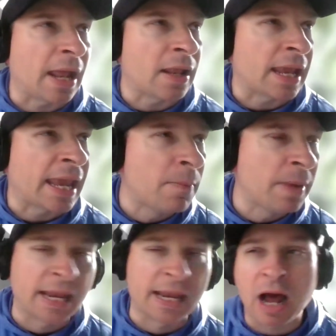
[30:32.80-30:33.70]

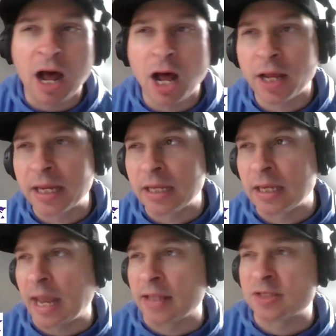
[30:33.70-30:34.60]
hemming and hawing
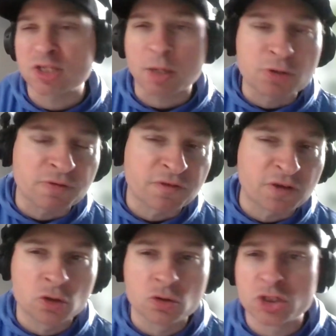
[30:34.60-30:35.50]
and
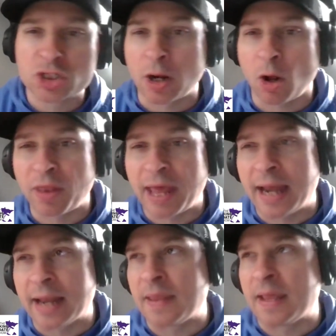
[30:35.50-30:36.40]
subterfuge and all
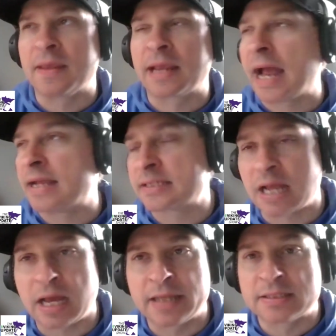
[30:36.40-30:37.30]
that, and then the guy
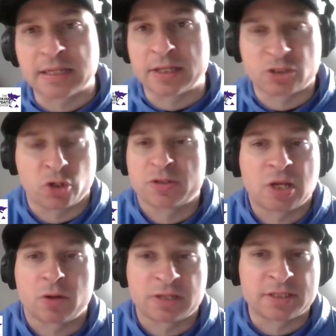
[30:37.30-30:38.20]
signs and it turns
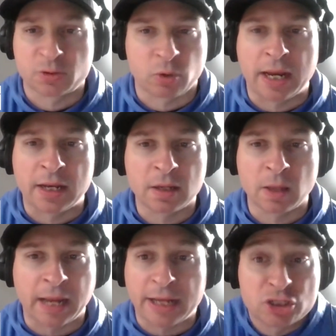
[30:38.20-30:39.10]
out it's great.
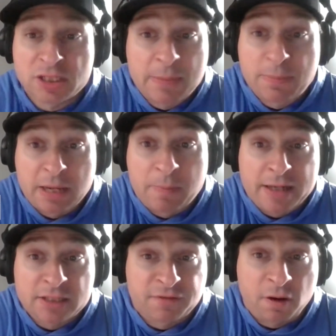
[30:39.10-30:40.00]
Like I just keep thinking
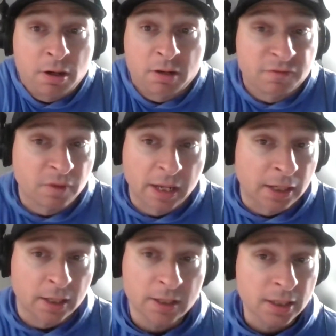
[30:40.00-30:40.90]
back to Favre,
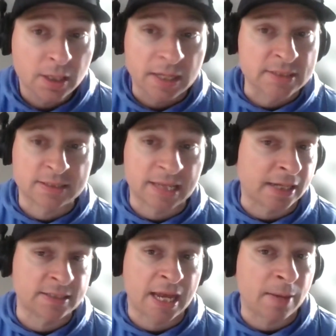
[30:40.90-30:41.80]
like his
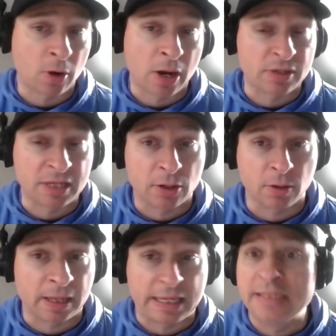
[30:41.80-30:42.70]
second time around here.
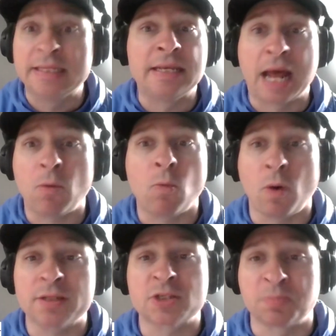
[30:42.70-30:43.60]
Like he did not
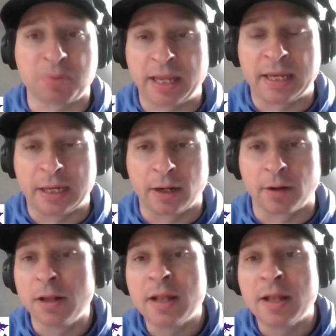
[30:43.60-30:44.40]
want to play here.